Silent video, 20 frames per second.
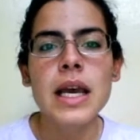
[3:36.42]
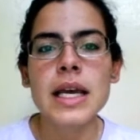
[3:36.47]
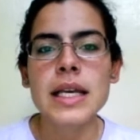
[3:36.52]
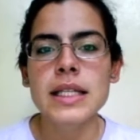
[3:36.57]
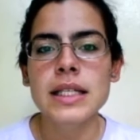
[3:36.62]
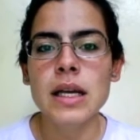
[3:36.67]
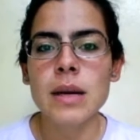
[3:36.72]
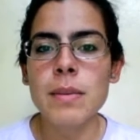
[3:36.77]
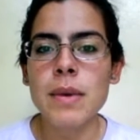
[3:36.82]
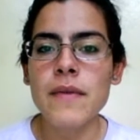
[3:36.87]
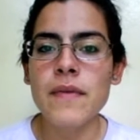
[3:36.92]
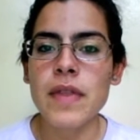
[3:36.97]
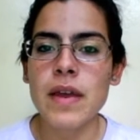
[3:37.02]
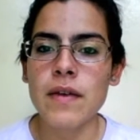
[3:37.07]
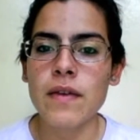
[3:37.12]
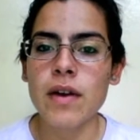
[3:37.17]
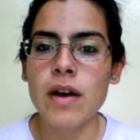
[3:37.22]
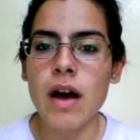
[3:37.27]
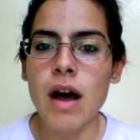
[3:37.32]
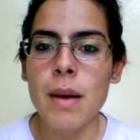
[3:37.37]
Some of the
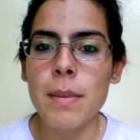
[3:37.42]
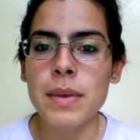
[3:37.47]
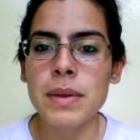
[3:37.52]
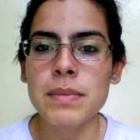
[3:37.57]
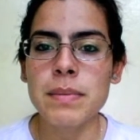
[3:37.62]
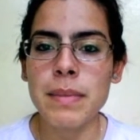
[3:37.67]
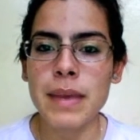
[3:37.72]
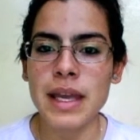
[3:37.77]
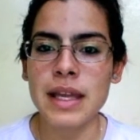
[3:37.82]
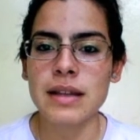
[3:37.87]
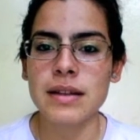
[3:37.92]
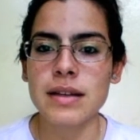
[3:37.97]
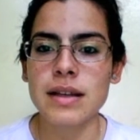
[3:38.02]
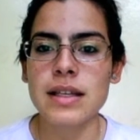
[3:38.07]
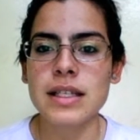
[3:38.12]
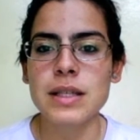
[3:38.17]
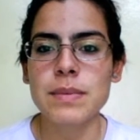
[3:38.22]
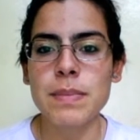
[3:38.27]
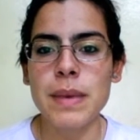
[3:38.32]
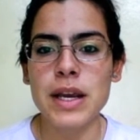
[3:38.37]
common meat
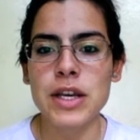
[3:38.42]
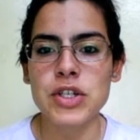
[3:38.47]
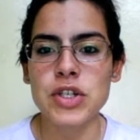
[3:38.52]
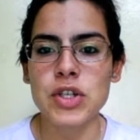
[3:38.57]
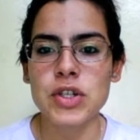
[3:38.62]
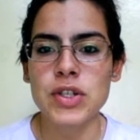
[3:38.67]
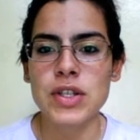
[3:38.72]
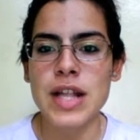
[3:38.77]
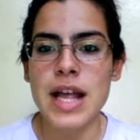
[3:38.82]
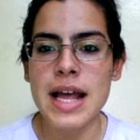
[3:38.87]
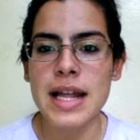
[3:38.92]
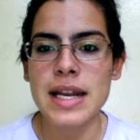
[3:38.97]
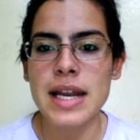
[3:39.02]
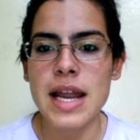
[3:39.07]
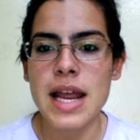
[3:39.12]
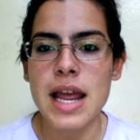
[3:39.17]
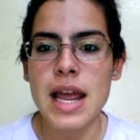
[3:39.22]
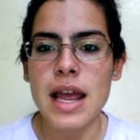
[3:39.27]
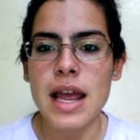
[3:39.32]
species that